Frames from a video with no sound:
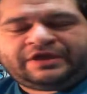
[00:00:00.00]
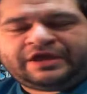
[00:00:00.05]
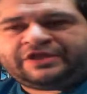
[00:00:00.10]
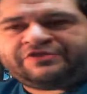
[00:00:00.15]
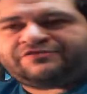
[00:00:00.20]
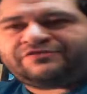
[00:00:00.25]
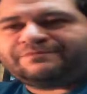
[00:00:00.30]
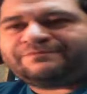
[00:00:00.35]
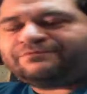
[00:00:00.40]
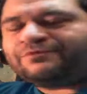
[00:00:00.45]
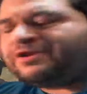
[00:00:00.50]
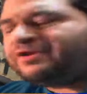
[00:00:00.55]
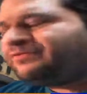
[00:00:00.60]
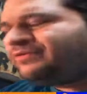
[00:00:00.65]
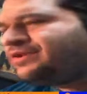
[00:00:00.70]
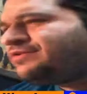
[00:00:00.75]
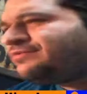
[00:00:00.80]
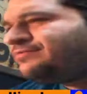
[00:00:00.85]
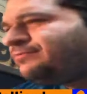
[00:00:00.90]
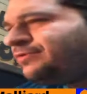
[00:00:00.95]
It's
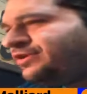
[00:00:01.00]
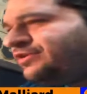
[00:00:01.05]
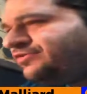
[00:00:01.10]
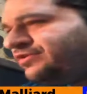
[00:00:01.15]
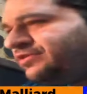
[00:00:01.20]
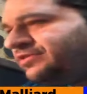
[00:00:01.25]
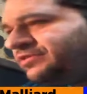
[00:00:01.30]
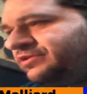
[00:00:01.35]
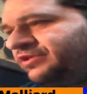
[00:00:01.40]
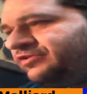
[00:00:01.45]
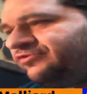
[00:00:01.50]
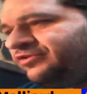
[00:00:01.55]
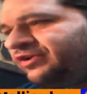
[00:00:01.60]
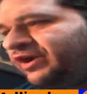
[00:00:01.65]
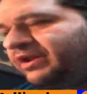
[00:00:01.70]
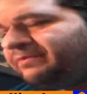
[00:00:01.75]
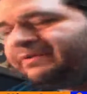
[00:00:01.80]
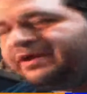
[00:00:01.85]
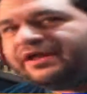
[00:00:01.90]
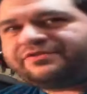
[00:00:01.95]
what is it? It's
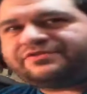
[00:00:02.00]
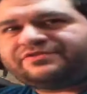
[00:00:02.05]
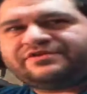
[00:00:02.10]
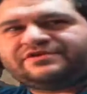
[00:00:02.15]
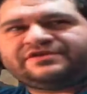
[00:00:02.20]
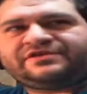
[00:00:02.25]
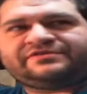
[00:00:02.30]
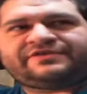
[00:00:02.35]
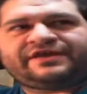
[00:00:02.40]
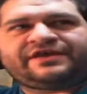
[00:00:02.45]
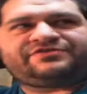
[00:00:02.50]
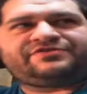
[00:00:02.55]
not about the